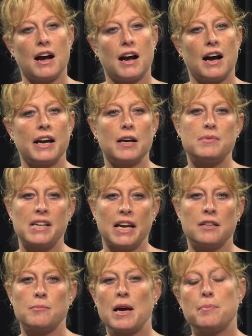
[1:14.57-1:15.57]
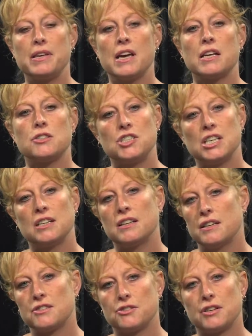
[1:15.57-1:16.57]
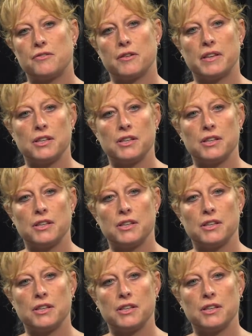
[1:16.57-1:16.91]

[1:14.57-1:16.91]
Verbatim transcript: I obtained my PhD in history from the